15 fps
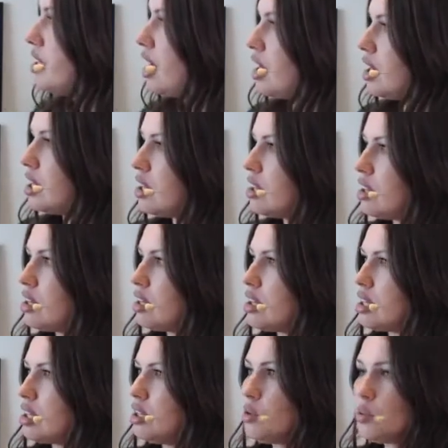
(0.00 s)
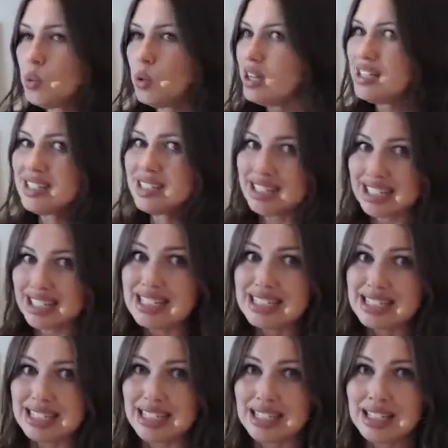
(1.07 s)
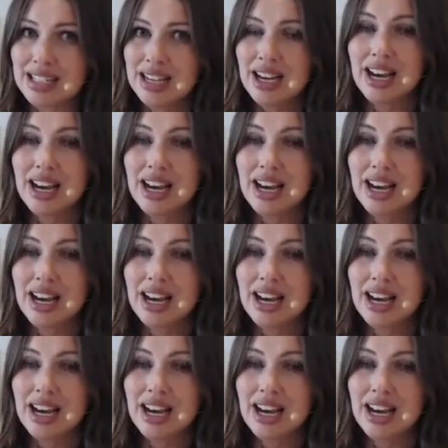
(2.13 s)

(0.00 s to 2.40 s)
that it wasn't easy.